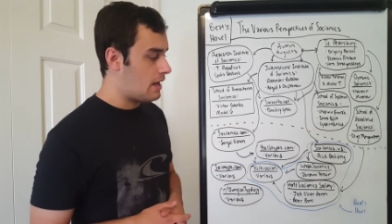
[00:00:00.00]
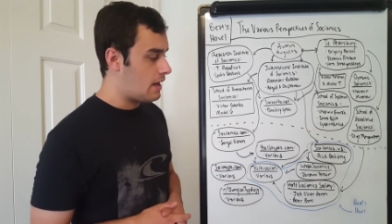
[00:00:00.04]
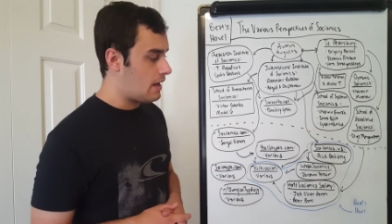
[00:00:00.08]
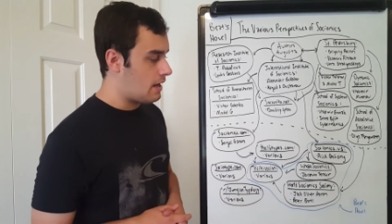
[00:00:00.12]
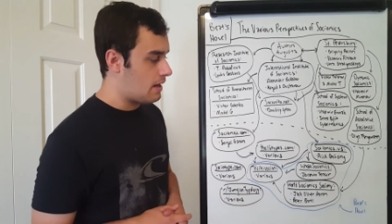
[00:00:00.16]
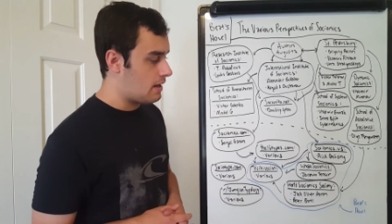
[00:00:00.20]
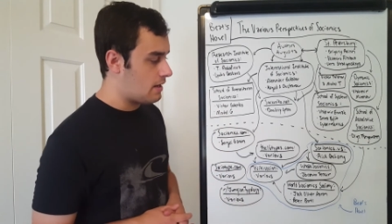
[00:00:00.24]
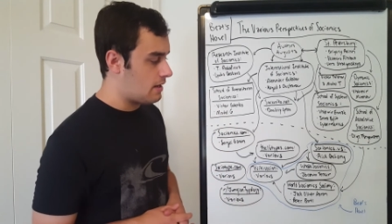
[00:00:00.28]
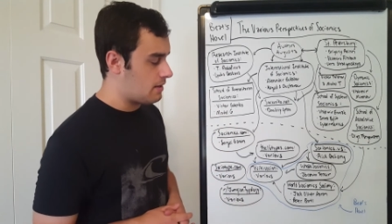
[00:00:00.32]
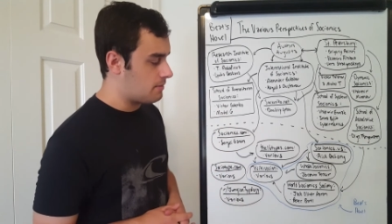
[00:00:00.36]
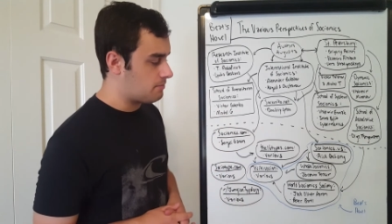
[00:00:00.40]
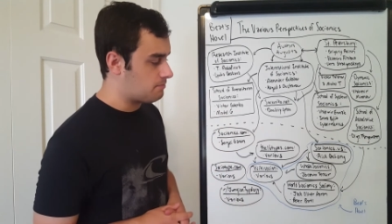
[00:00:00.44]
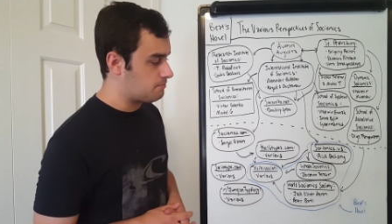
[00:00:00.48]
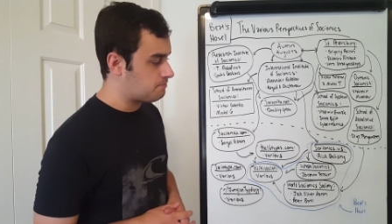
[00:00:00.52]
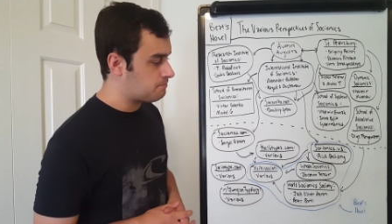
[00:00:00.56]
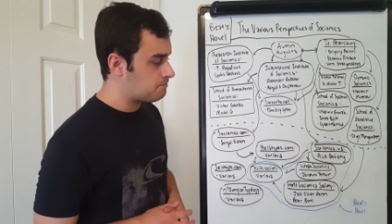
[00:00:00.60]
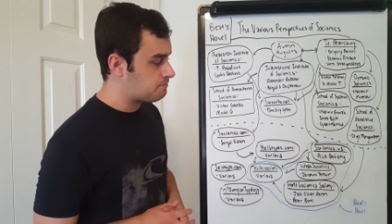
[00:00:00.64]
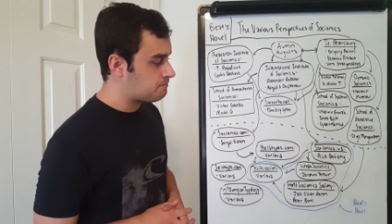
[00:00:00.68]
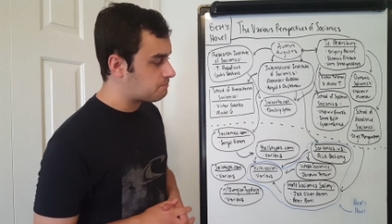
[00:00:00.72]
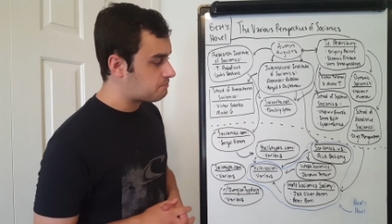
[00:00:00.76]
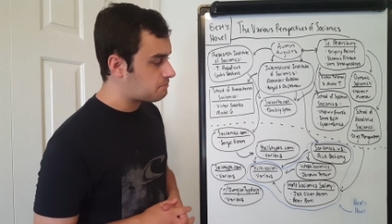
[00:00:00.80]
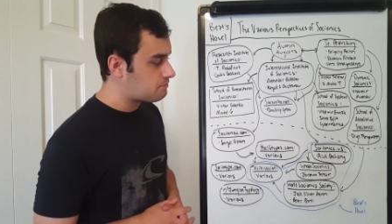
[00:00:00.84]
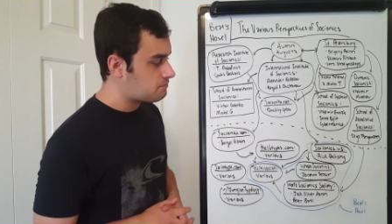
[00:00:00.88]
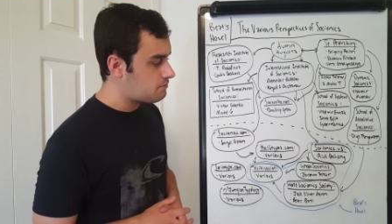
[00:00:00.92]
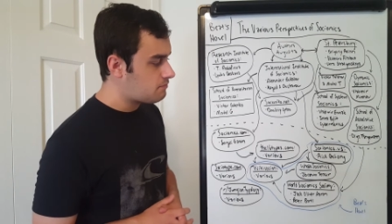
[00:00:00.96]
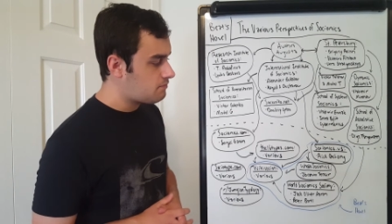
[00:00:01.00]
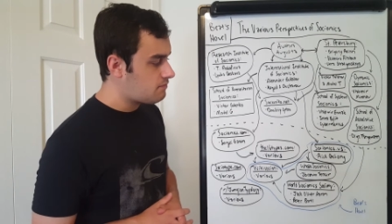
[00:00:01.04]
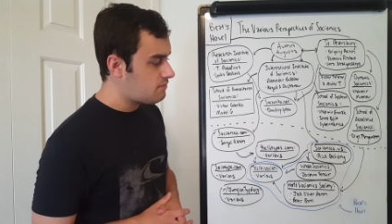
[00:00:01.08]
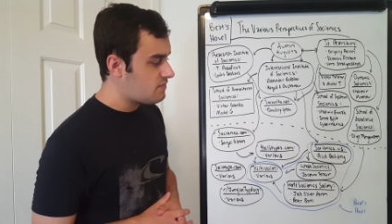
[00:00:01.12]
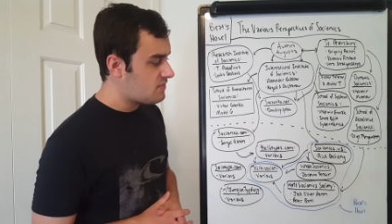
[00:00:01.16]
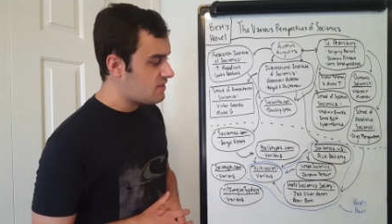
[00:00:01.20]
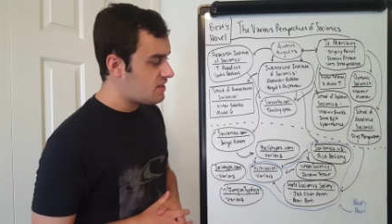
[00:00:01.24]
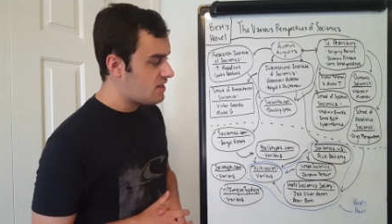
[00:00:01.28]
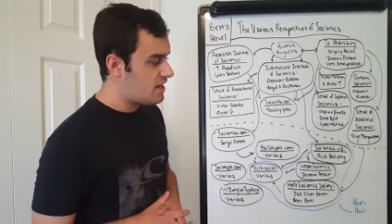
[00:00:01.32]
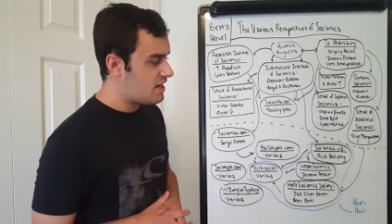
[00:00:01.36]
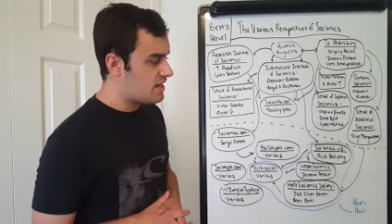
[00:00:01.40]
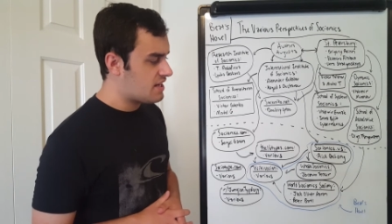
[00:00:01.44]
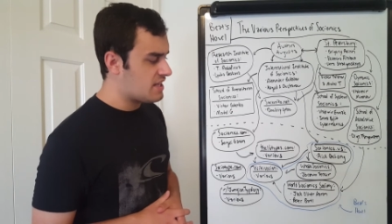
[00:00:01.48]

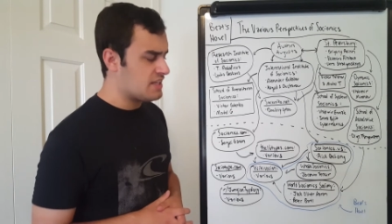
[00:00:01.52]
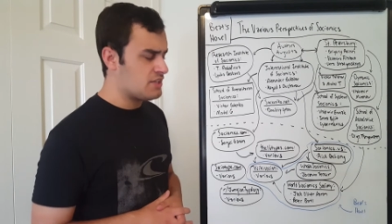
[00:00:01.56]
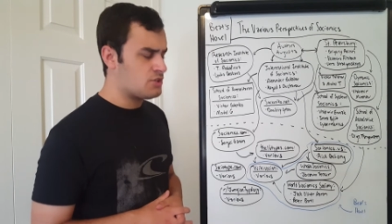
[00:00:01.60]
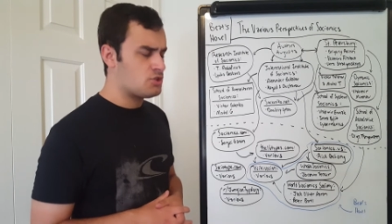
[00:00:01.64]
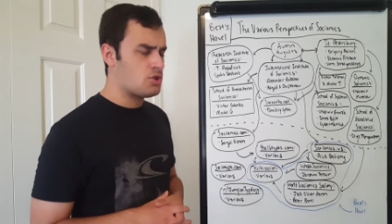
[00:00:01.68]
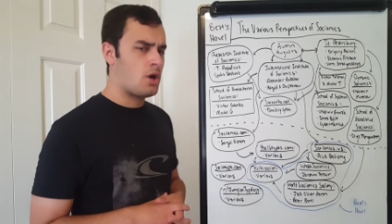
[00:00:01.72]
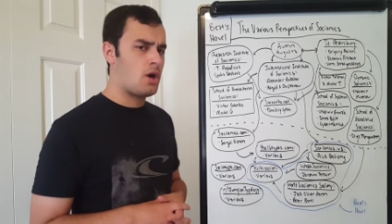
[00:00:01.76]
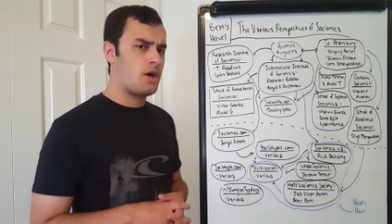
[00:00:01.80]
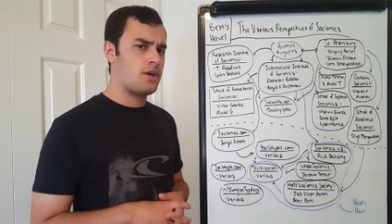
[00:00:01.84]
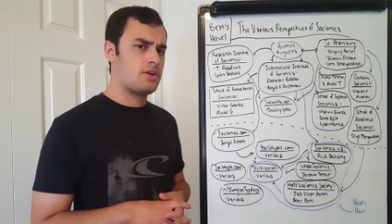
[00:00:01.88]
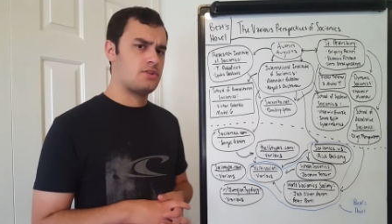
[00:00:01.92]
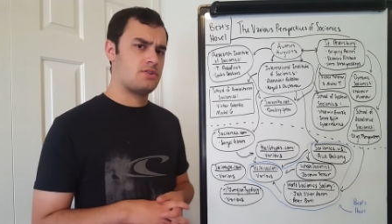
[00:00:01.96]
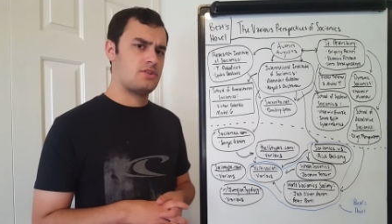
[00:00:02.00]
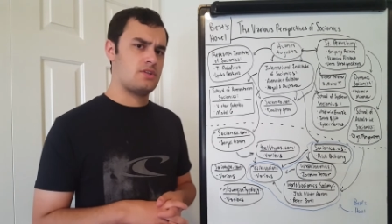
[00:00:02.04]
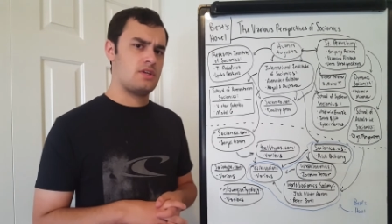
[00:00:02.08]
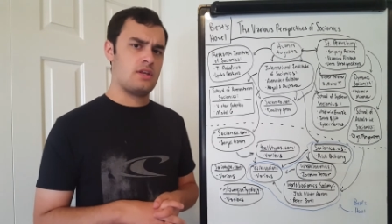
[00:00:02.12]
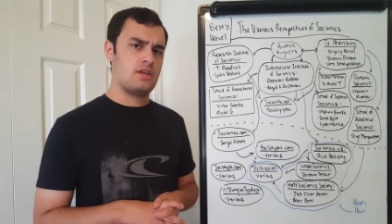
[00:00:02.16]
And he taught